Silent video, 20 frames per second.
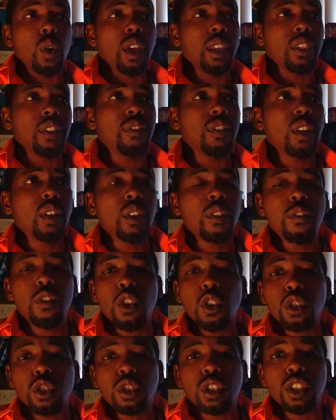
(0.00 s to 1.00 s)
And the very
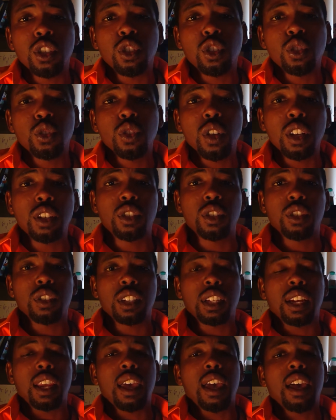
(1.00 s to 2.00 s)
first instructor
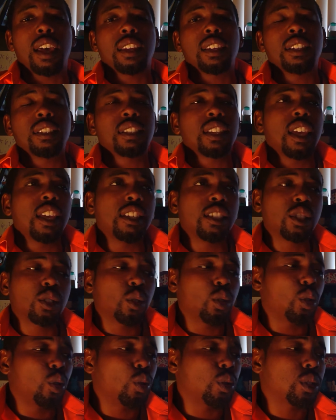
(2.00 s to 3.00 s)
that I had in this A
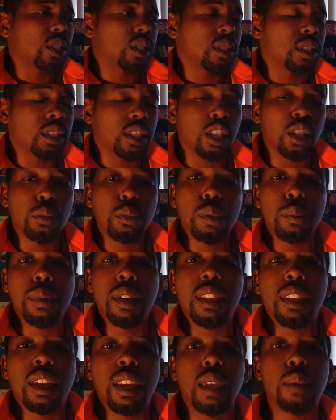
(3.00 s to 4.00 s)
school was a gentleman by
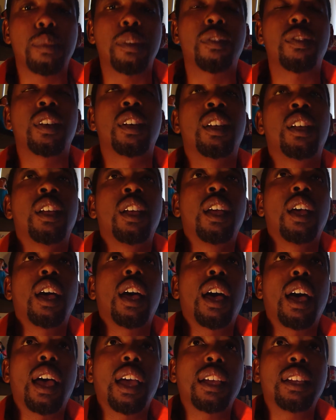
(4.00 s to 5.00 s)
the name of
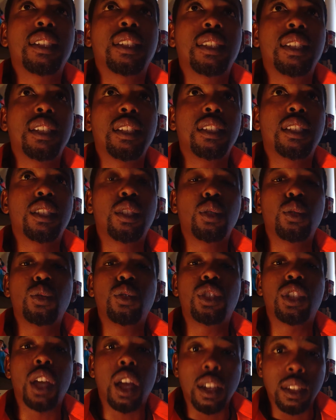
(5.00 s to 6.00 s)
IT2
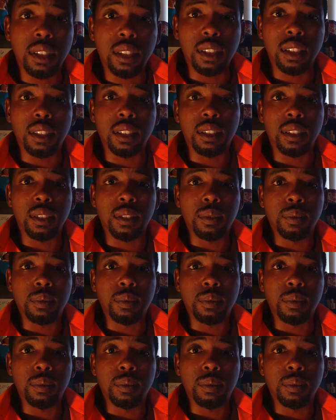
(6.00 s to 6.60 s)
Johnson.